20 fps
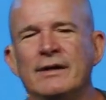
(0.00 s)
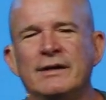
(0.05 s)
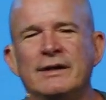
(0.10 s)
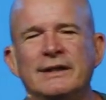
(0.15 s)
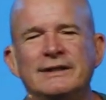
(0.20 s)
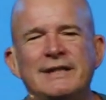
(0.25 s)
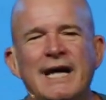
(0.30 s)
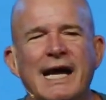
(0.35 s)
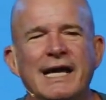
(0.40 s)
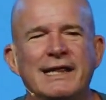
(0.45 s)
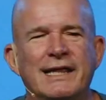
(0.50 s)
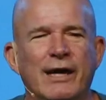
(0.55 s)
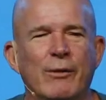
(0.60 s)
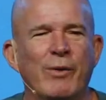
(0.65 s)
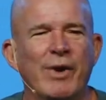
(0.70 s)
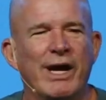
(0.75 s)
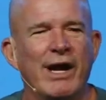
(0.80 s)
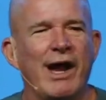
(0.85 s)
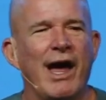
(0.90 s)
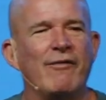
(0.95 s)
The second thing,
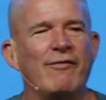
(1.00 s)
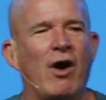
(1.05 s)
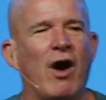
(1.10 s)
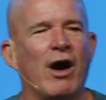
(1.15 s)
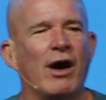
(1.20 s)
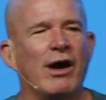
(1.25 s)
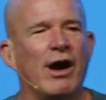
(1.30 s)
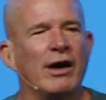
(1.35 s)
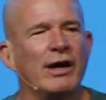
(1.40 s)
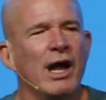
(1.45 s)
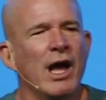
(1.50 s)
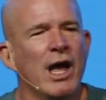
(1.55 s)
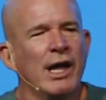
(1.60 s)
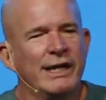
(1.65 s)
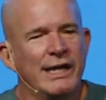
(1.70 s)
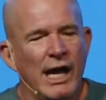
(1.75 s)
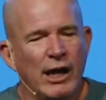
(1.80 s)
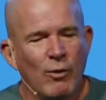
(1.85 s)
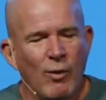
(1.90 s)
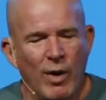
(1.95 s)
we can have a hard heart.
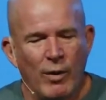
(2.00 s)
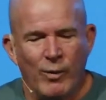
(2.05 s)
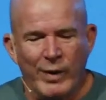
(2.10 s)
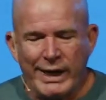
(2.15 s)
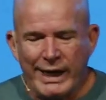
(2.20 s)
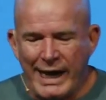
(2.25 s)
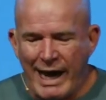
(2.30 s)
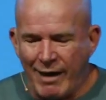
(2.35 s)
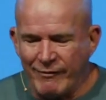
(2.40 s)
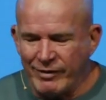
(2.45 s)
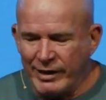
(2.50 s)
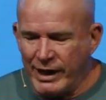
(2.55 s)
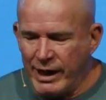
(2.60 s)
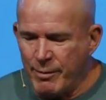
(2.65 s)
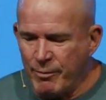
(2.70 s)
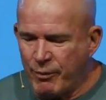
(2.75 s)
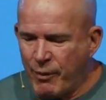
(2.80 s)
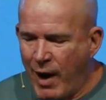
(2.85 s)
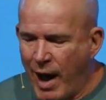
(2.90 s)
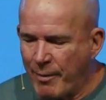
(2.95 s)
The other one, we can have an
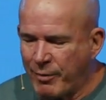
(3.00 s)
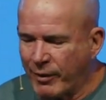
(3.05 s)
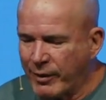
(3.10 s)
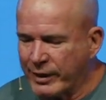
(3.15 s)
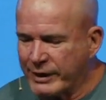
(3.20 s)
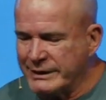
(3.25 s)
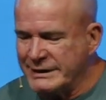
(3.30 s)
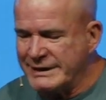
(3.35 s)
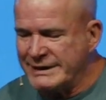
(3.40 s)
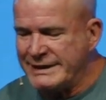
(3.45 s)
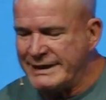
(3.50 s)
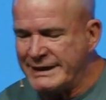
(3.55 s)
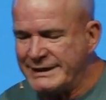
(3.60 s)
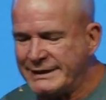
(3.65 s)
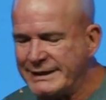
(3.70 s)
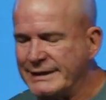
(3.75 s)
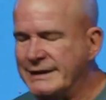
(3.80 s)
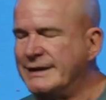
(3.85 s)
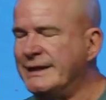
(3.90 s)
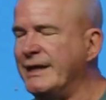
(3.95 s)
improper
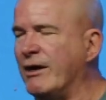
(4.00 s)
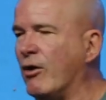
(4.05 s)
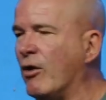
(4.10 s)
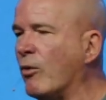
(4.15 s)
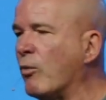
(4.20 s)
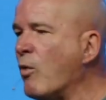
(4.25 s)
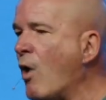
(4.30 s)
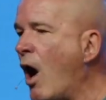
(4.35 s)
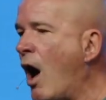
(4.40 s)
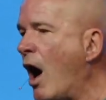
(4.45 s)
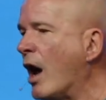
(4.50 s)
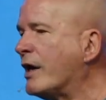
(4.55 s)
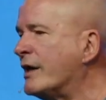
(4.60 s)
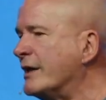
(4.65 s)
consistency or a wrong